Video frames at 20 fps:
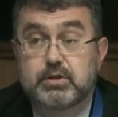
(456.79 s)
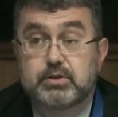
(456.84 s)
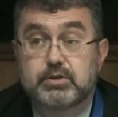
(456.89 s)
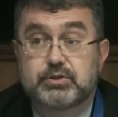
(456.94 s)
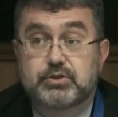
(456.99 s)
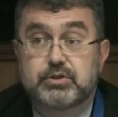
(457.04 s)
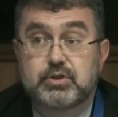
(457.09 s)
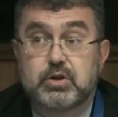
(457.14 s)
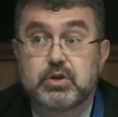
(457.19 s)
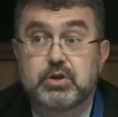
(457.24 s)

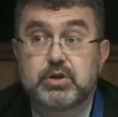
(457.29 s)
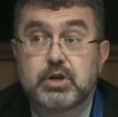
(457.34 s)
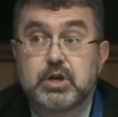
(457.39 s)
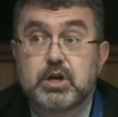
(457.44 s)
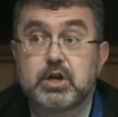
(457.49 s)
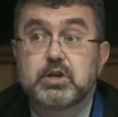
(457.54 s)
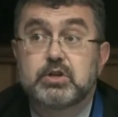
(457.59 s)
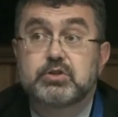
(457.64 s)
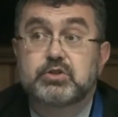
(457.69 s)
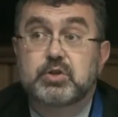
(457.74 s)
understood,
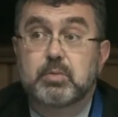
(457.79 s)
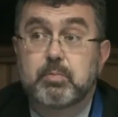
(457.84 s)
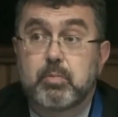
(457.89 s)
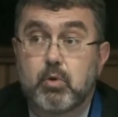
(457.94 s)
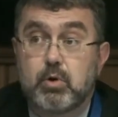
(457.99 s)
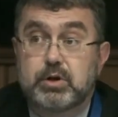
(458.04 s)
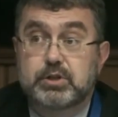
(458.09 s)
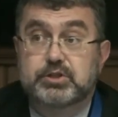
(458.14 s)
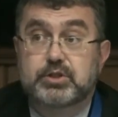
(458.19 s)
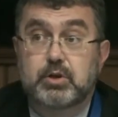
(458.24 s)

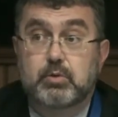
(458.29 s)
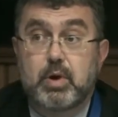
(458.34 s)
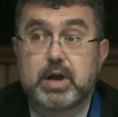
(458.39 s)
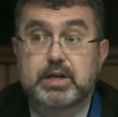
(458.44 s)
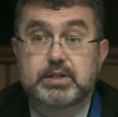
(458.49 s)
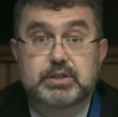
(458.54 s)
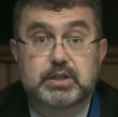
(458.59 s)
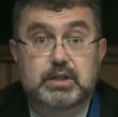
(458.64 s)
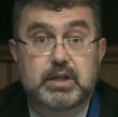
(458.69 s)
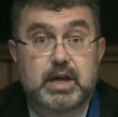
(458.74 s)
supports the
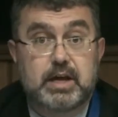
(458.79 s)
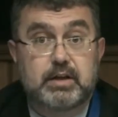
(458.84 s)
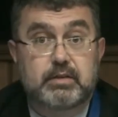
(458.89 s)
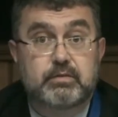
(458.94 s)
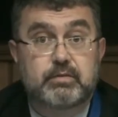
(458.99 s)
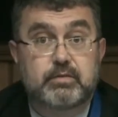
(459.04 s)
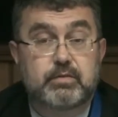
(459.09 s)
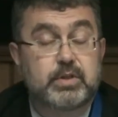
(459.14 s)
right to life.